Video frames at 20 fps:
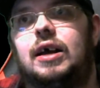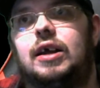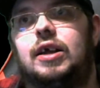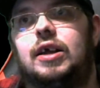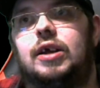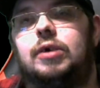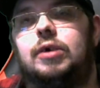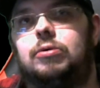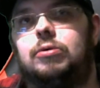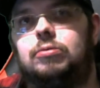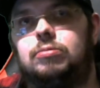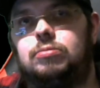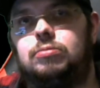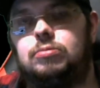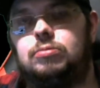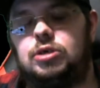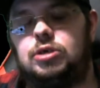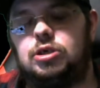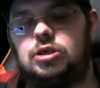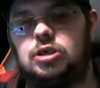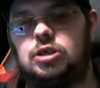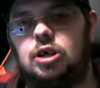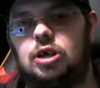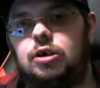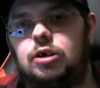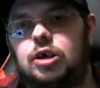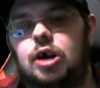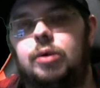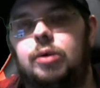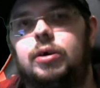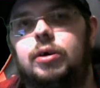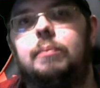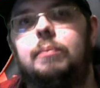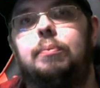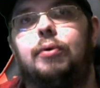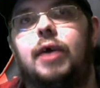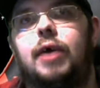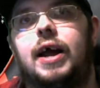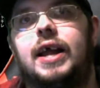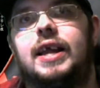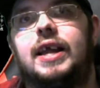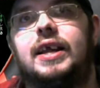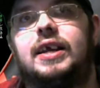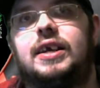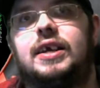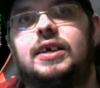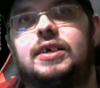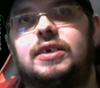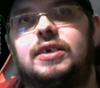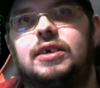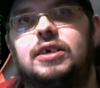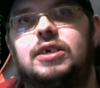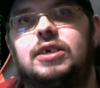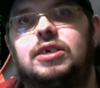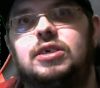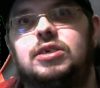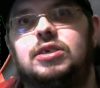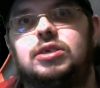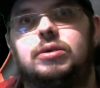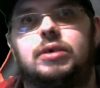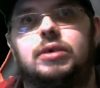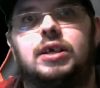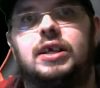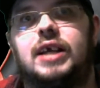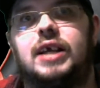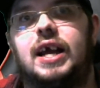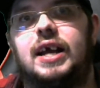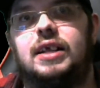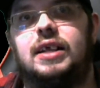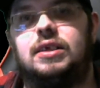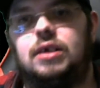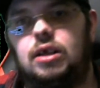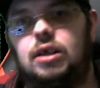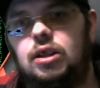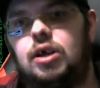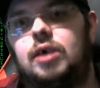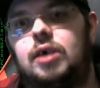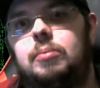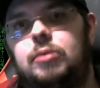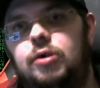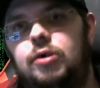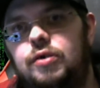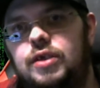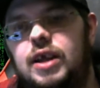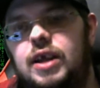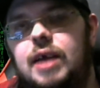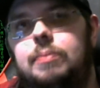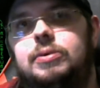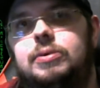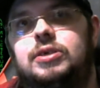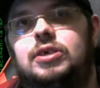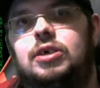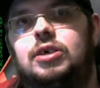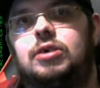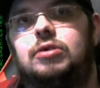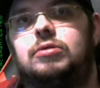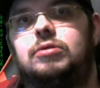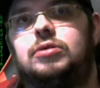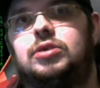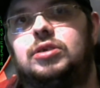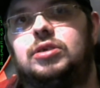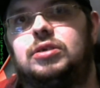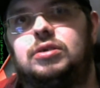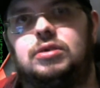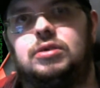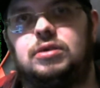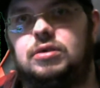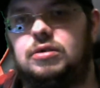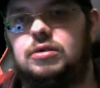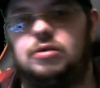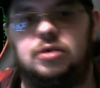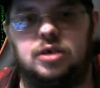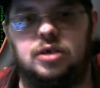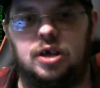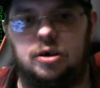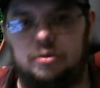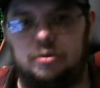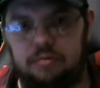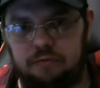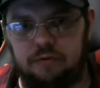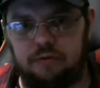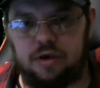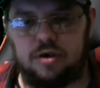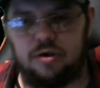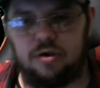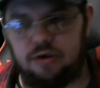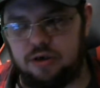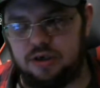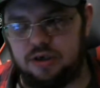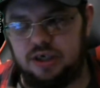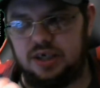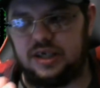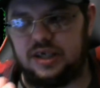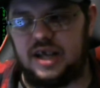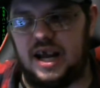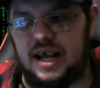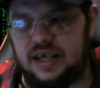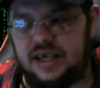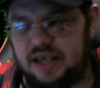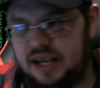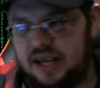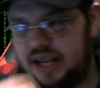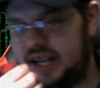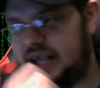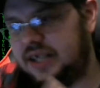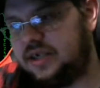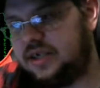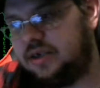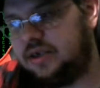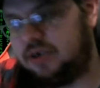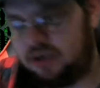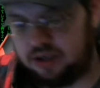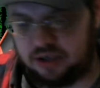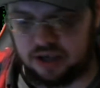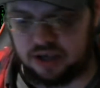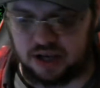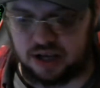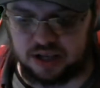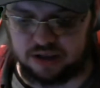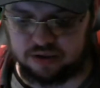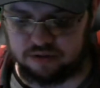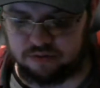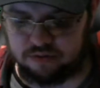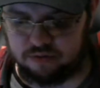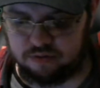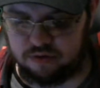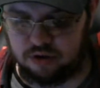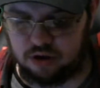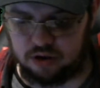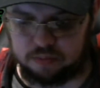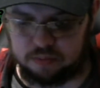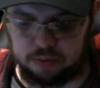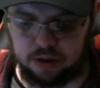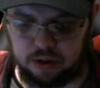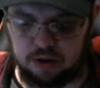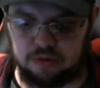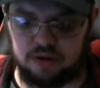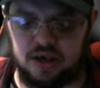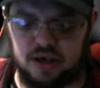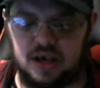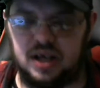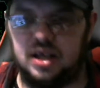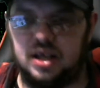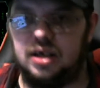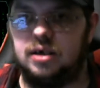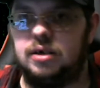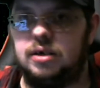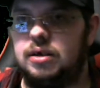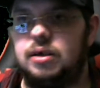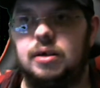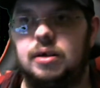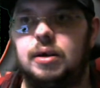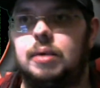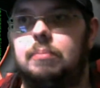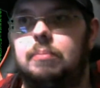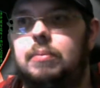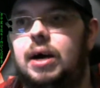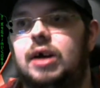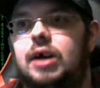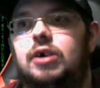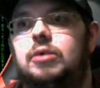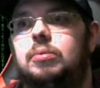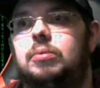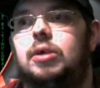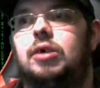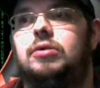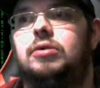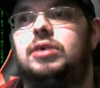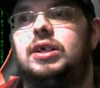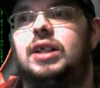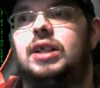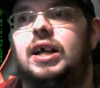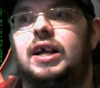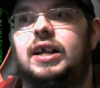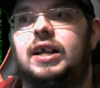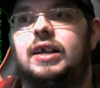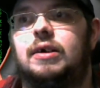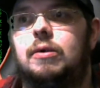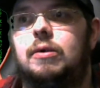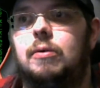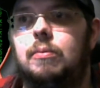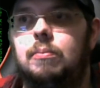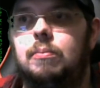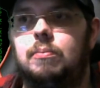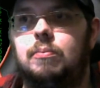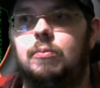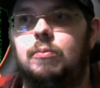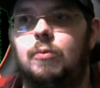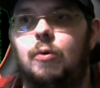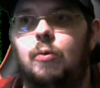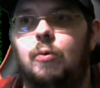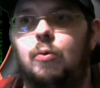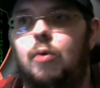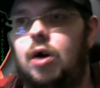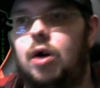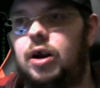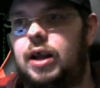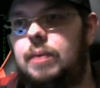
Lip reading: it'll just sort of go on a break, so I can get a lot more of the episodes recorded, edited, and then upload it. Might upload it like one